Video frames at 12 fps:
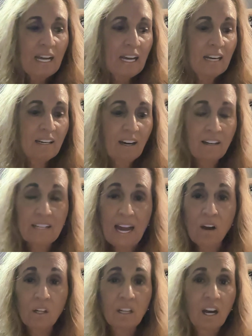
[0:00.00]
And uh,
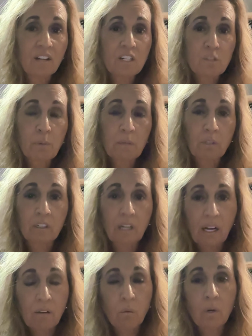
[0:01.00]
now a lot of these people are
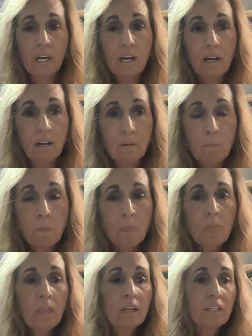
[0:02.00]
going, well,
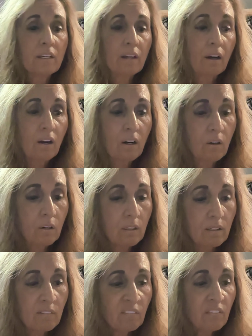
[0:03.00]
you know,
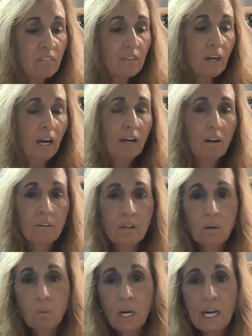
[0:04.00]
I don't
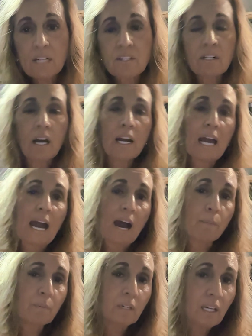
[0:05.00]
know why it's not
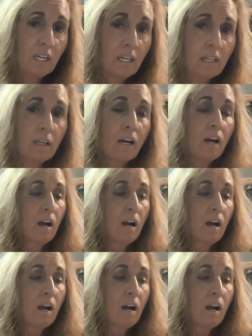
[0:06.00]
happening.